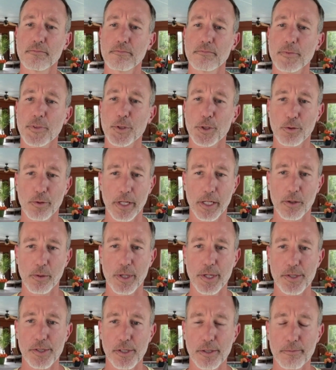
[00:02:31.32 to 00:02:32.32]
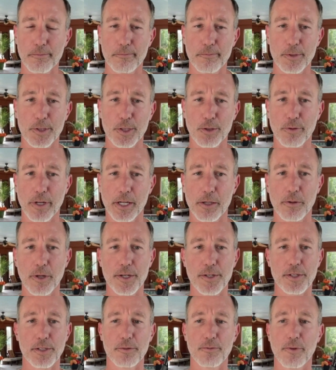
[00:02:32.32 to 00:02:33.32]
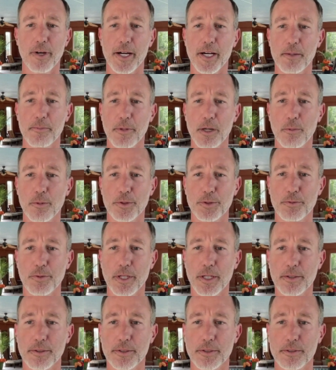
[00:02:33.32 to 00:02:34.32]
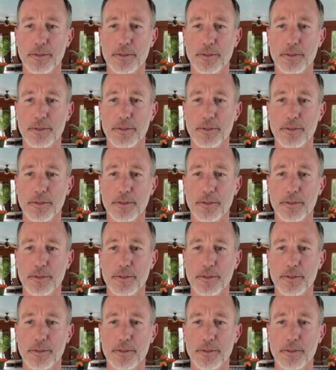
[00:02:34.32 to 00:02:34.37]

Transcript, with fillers: It's a great question. It's a great question. Why are bubbles round?